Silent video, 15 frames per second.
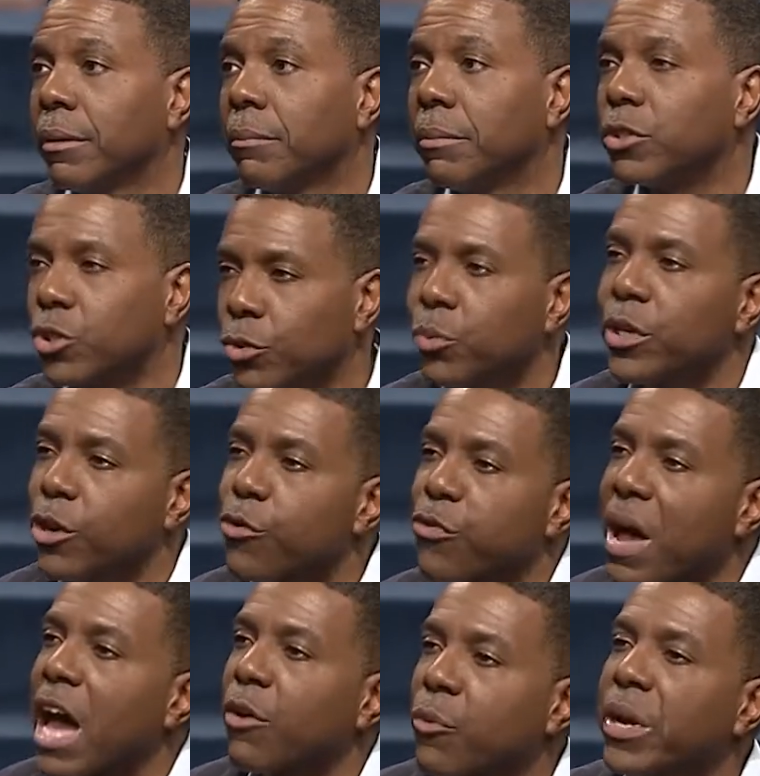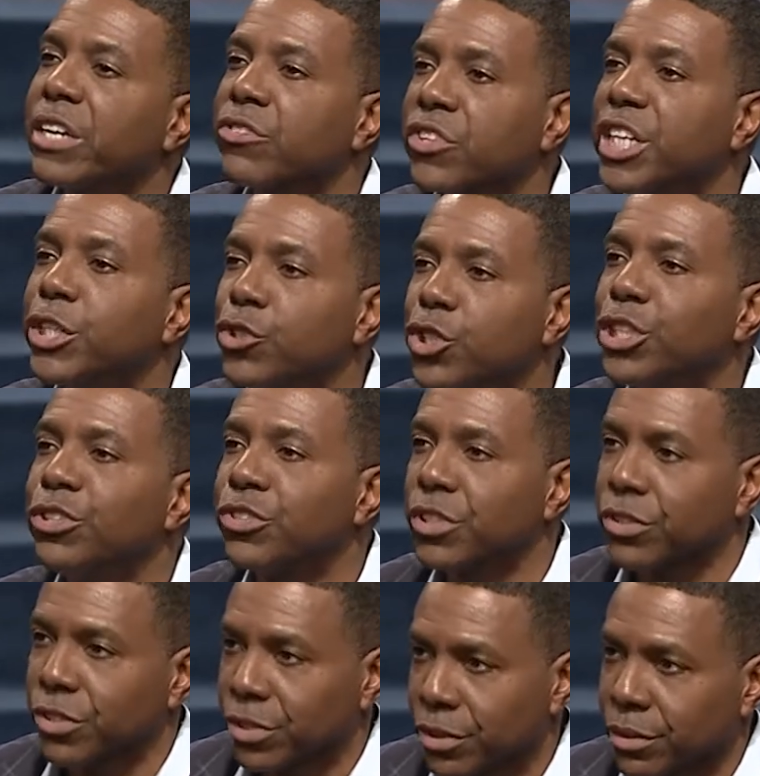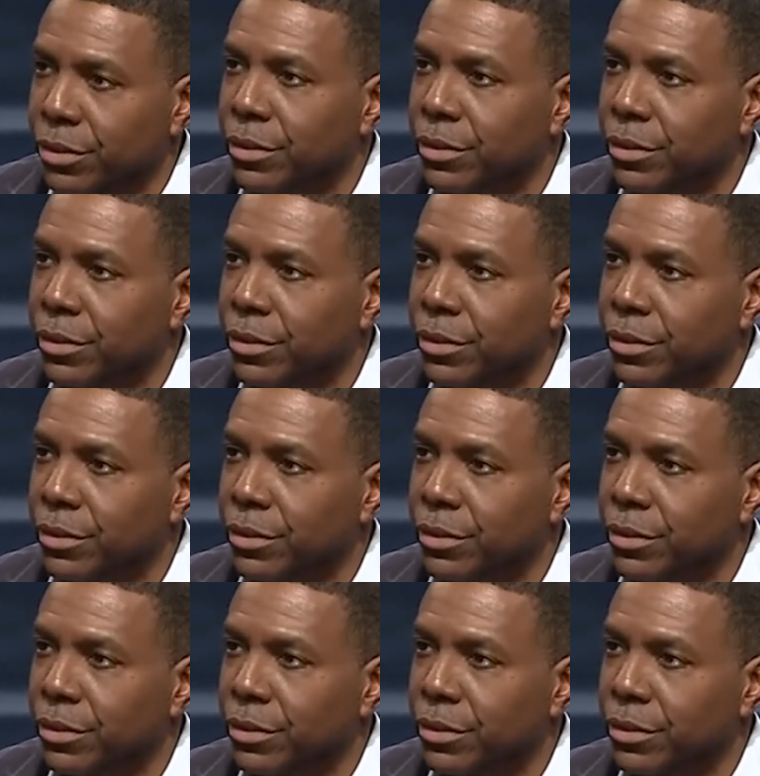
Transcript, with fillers: But you will find rest in Jesus.